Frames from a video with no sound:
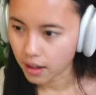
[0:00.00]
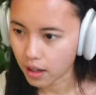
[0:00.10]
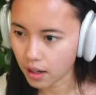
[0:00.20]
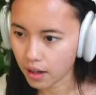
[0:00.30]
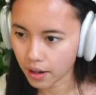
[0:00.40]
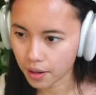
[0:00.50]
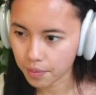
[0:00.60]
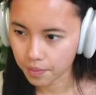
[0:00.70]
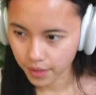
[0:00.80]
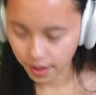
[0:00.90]

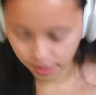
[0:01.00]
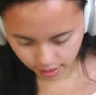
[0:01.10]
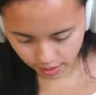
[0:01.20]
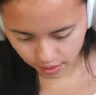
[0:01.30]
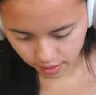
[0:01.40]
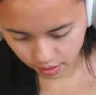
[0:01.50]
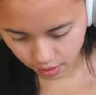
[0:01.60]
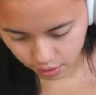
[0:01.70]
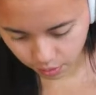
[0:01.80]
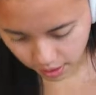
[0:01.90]
And then,
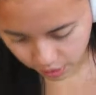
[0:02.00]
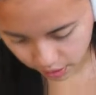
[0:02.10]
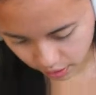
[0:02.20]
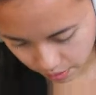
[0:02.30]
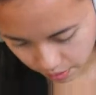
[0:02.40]
we actually